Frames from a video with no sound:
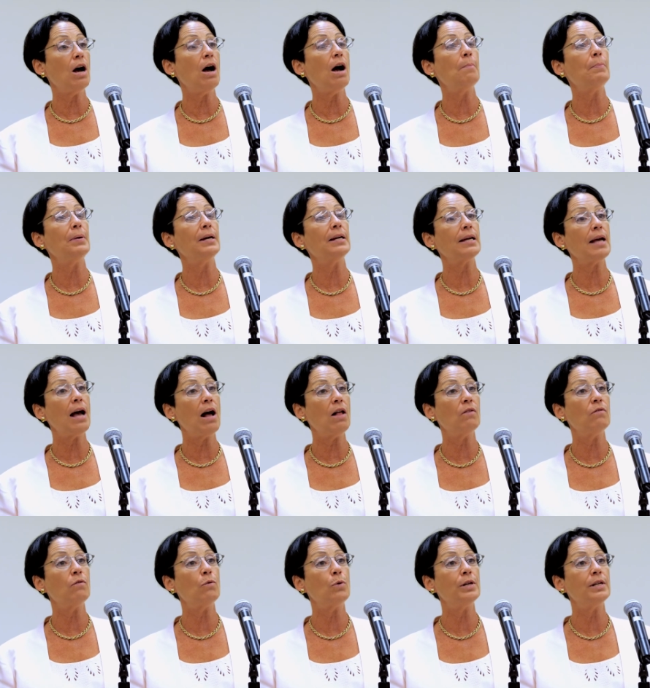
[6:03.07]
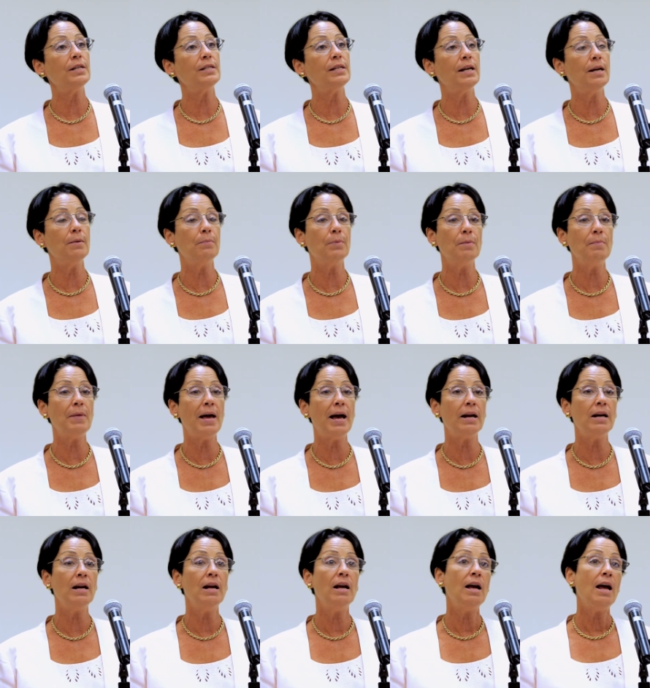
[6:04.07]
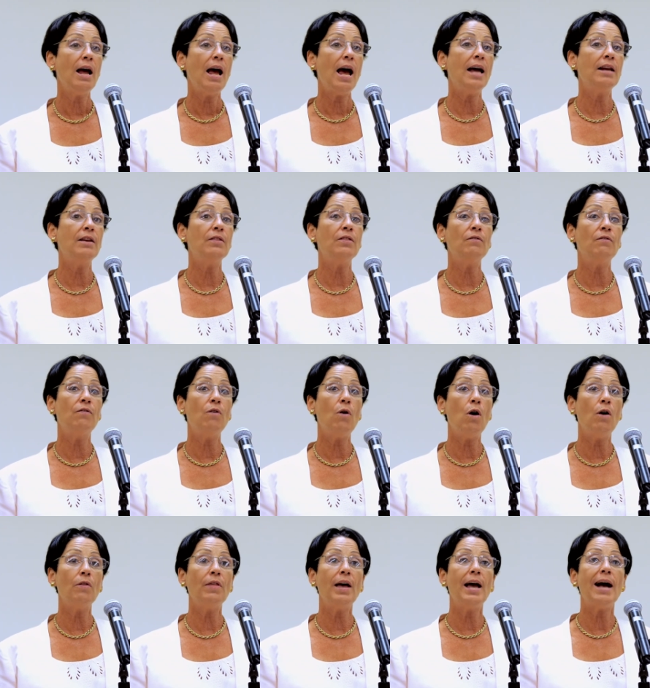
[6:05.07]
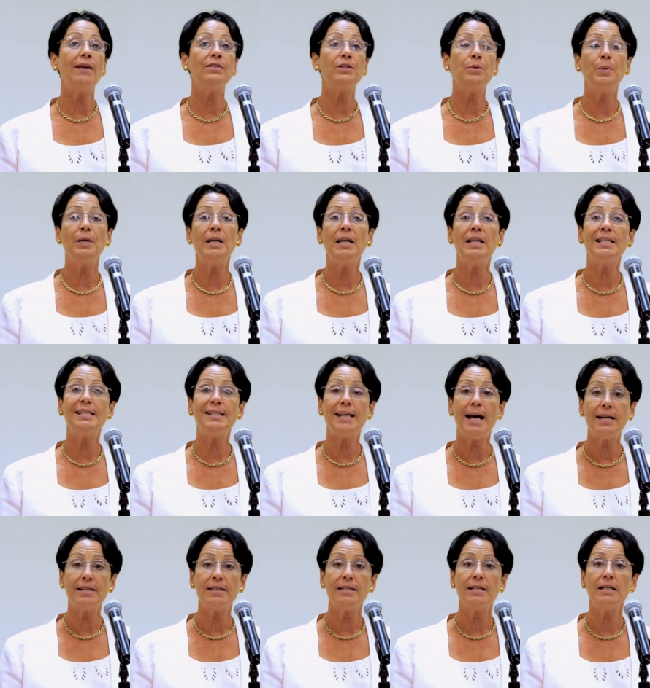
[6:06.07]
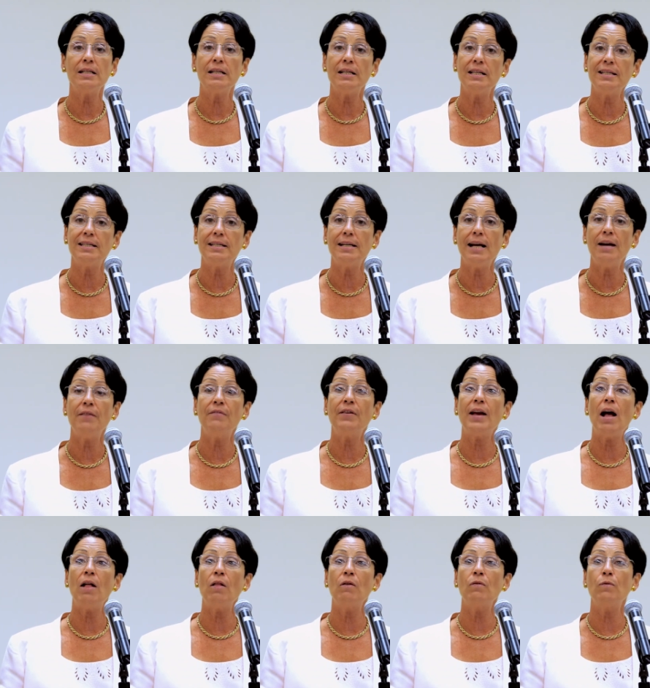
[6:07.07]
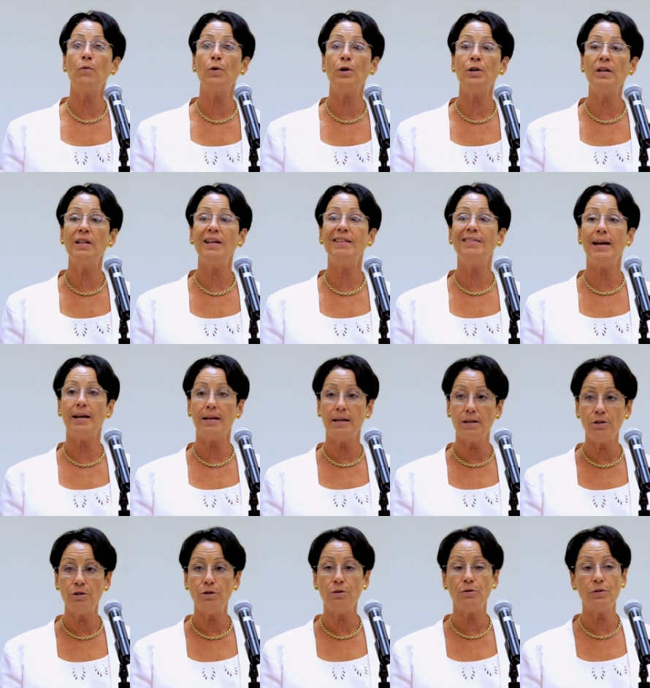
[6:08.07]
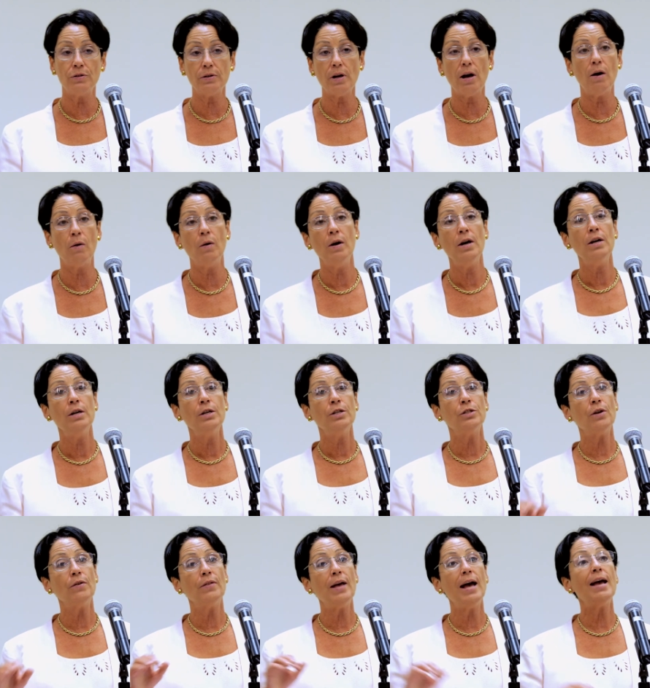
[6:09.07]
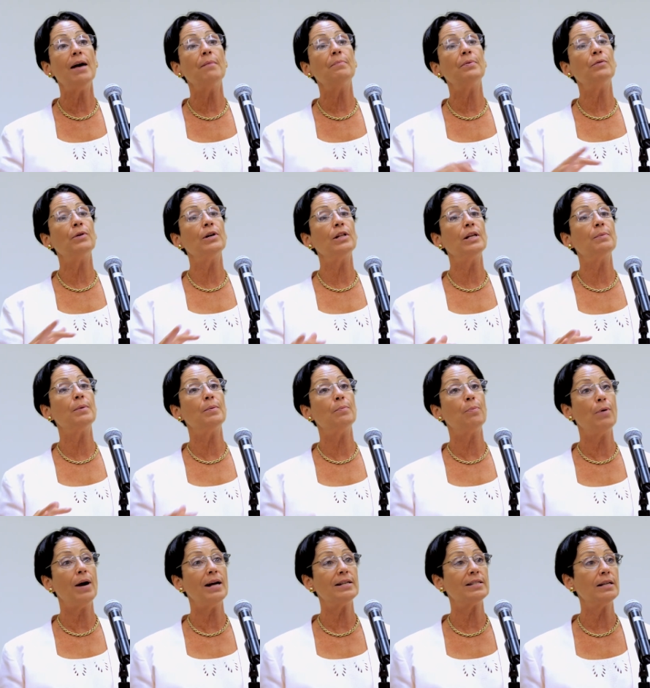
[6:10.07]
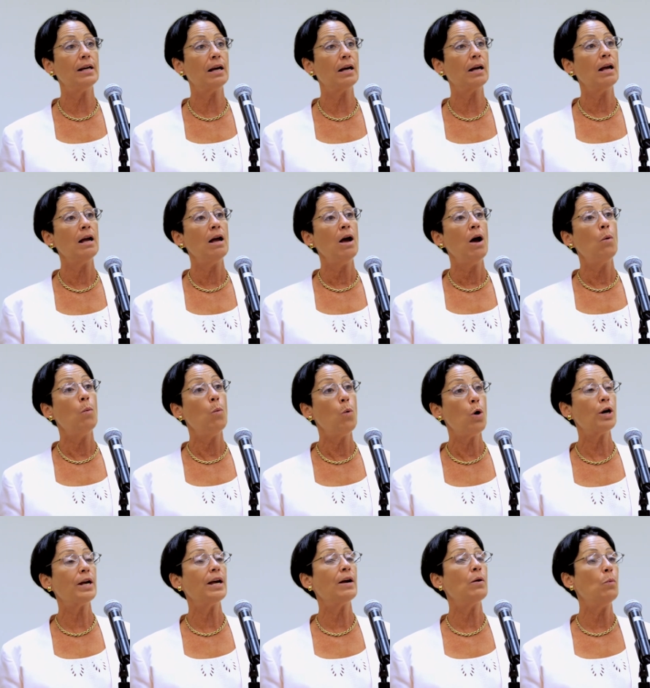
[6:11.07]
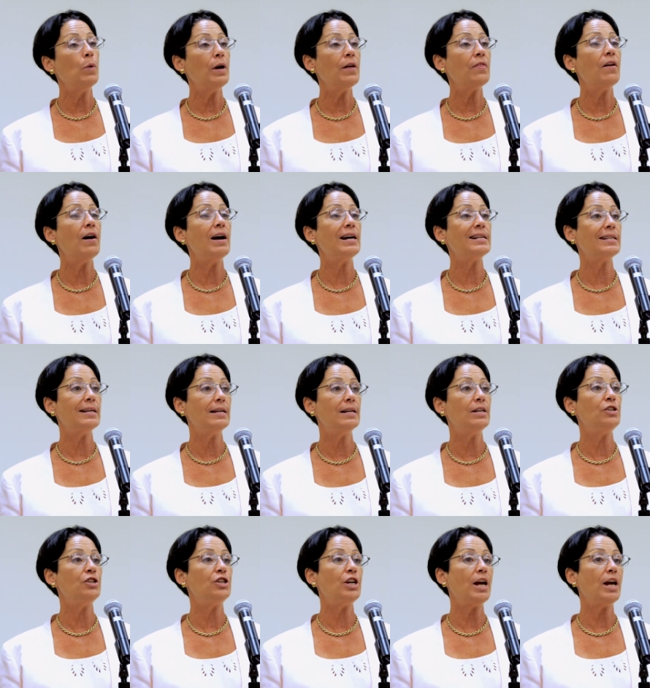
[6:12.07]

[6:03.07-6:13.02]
up in California to implement, and in the fall they have to begin attesting to the state of California that they can do so. So they have really been pressing, working with us in a